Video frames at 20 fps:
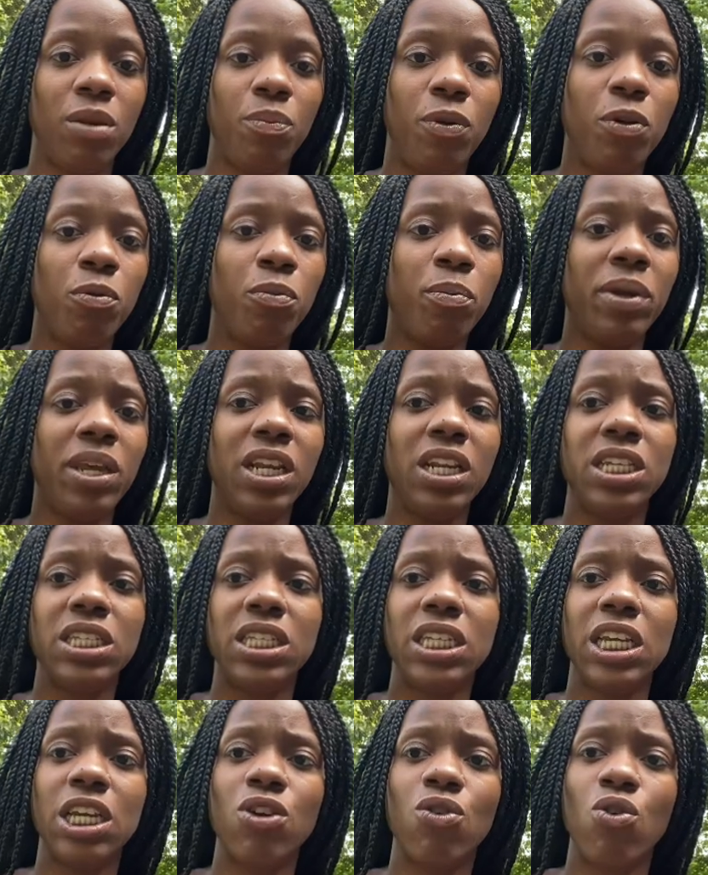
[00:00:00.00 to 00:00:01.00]
People be in these
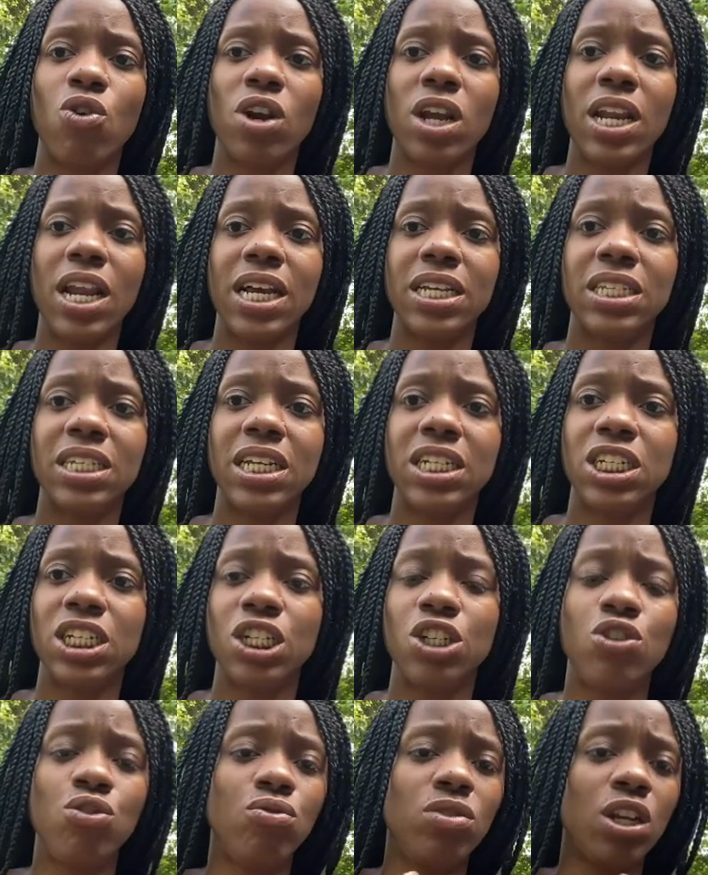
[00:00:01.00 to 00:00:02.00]
secret
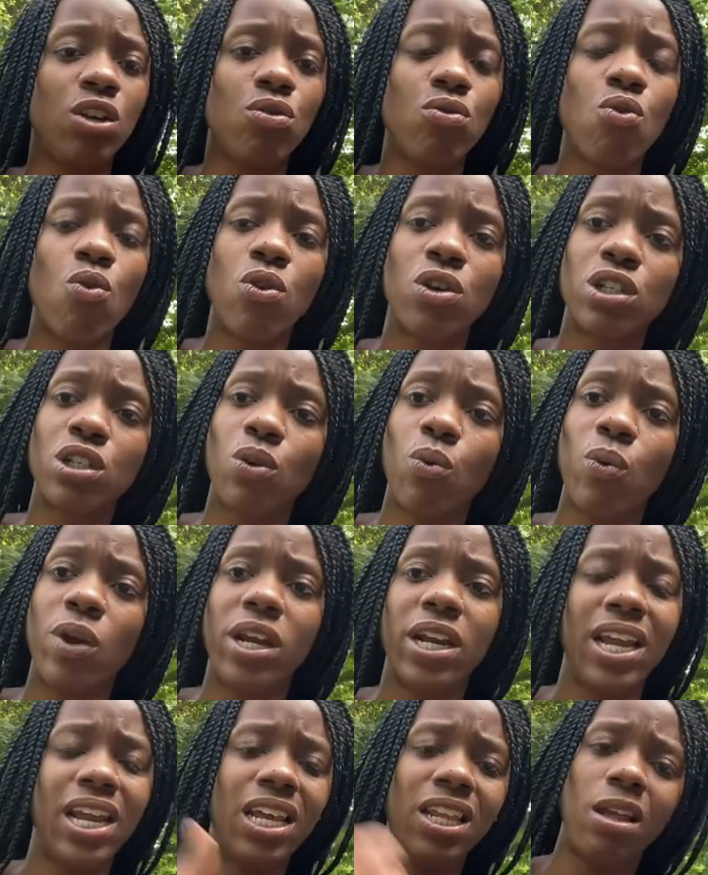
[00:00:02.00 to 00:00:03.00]
organizations. You think you going somewhere
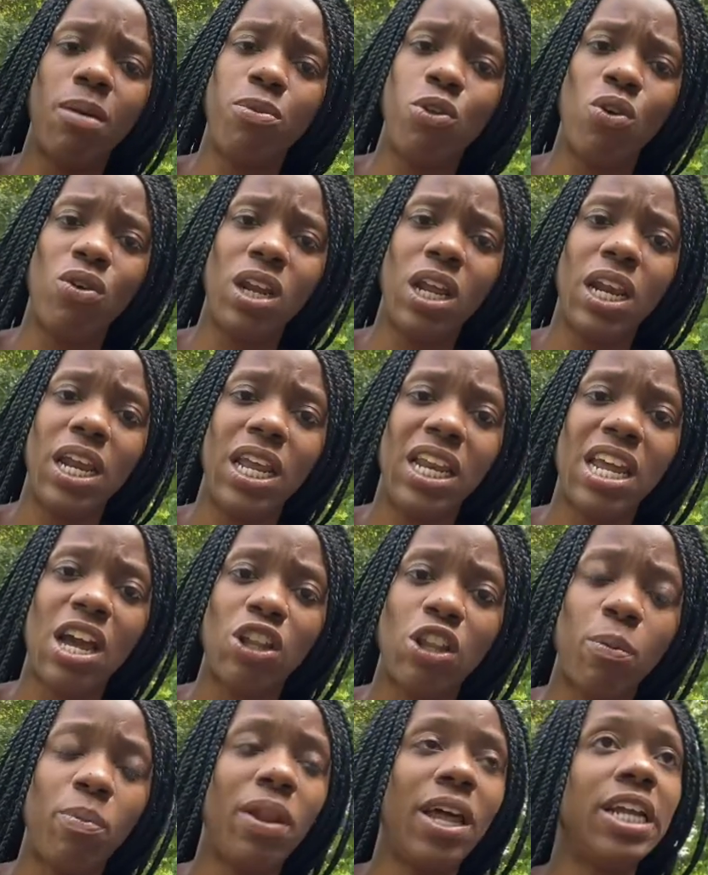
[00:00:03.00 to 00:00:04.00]
and they end up throwing that lady out
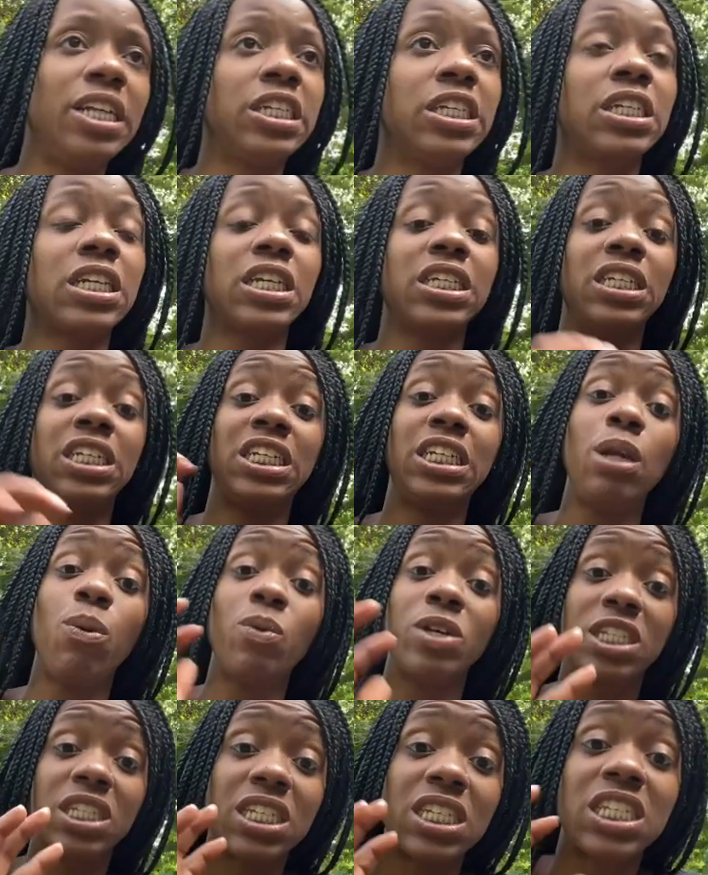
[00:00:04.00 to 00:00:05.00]
the plane just because she
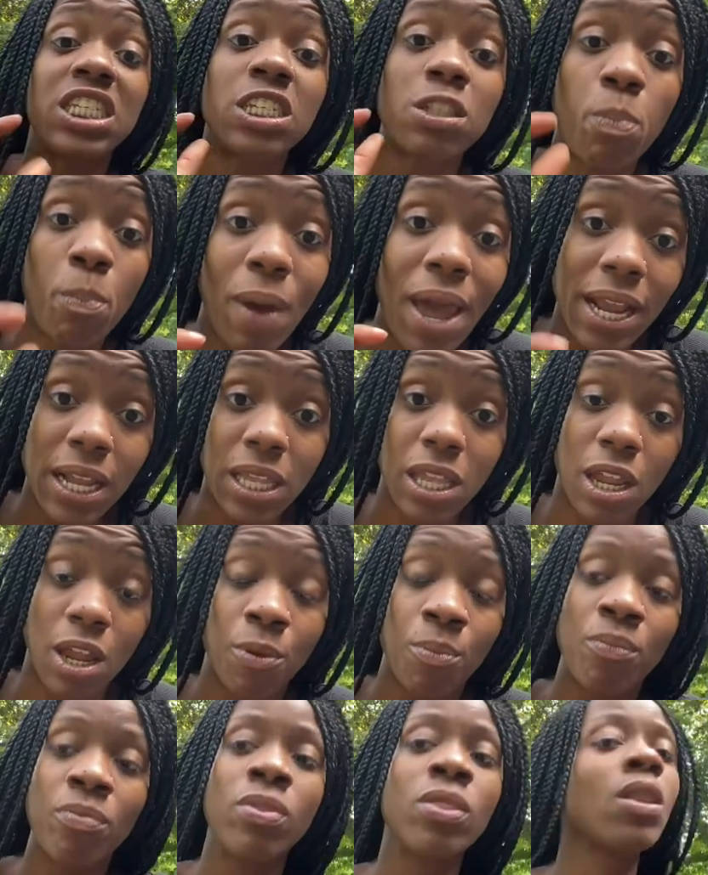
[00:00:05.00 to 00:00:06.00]
was suspected
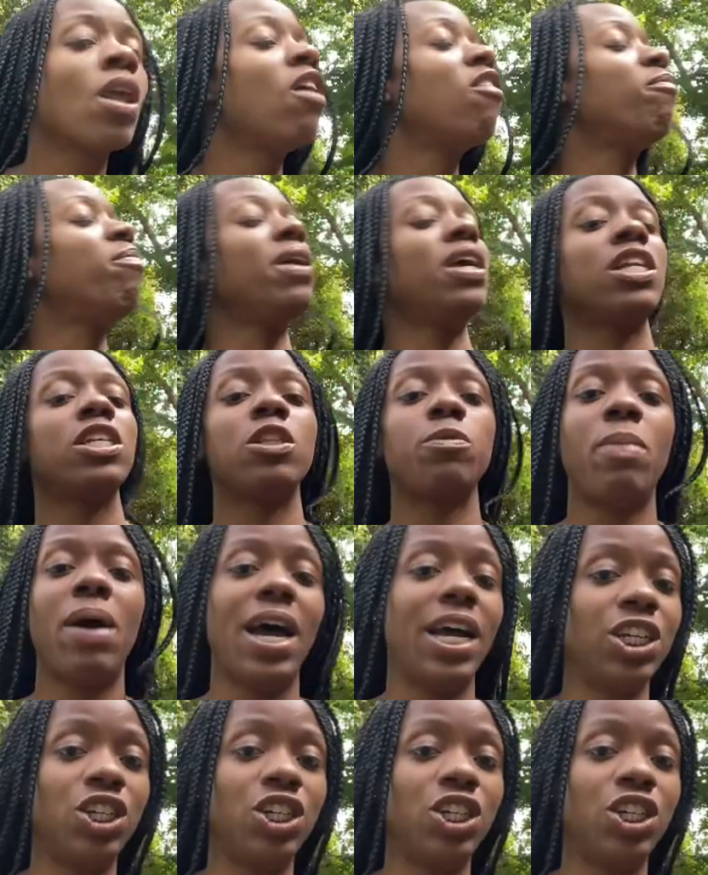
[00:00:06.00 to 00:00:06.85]
of being a spy.